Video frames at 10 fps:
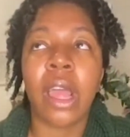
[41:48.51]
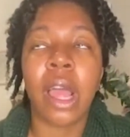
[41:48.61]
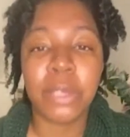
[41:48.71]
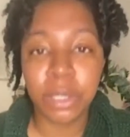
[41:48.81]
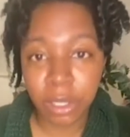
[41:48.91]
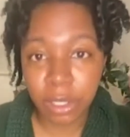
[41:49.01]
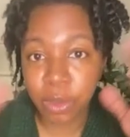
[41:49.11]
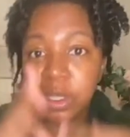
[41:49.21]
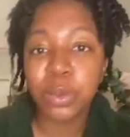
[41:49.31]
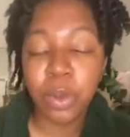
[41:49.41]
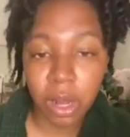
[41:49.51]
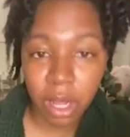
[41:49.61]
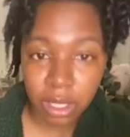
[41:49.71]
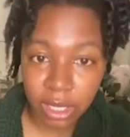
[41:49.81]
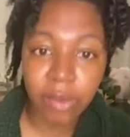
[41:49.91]
oh, like I'm just gonna use
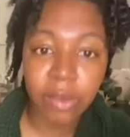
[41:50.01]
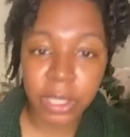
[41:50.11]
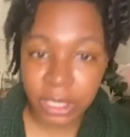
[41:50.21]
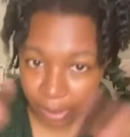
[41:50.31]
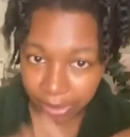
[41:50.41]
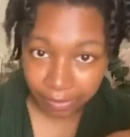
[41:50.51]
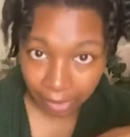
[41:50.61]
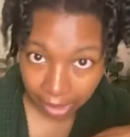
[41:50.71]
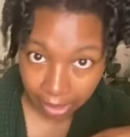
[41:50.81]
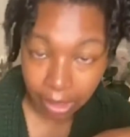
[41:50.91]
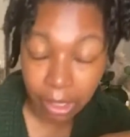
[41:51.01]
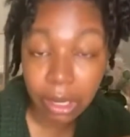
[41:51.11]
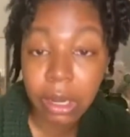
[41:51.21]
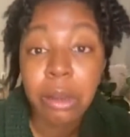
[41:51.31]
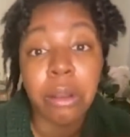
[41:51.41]
these products and everything's gonna be
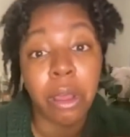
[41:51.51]
fine.